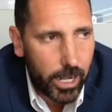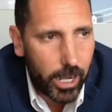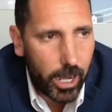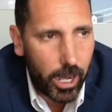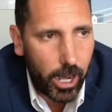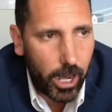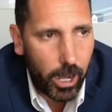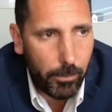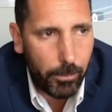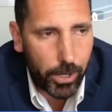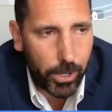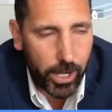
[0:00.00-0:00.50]

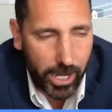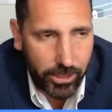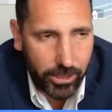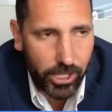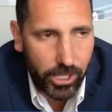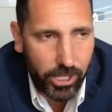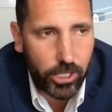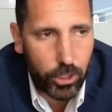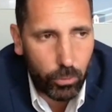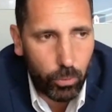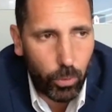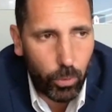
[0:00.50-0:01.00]
but I
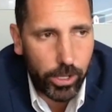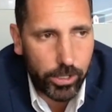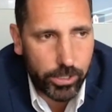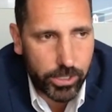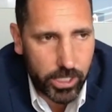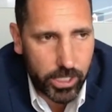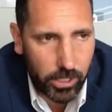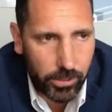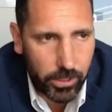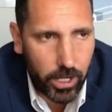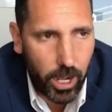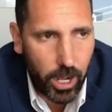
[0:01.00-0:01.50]
think you will
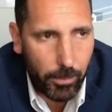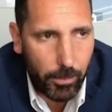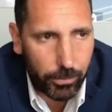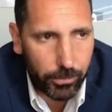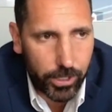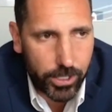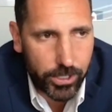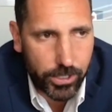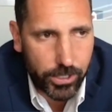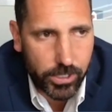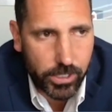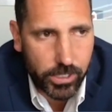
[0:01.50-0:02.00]
see on the
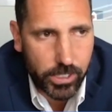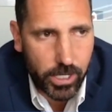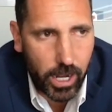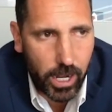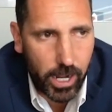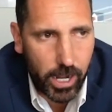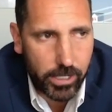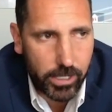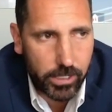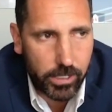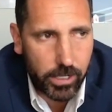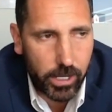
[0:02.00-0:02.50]
operations
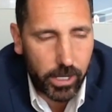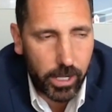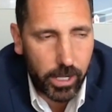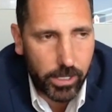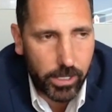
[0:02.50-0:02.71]
side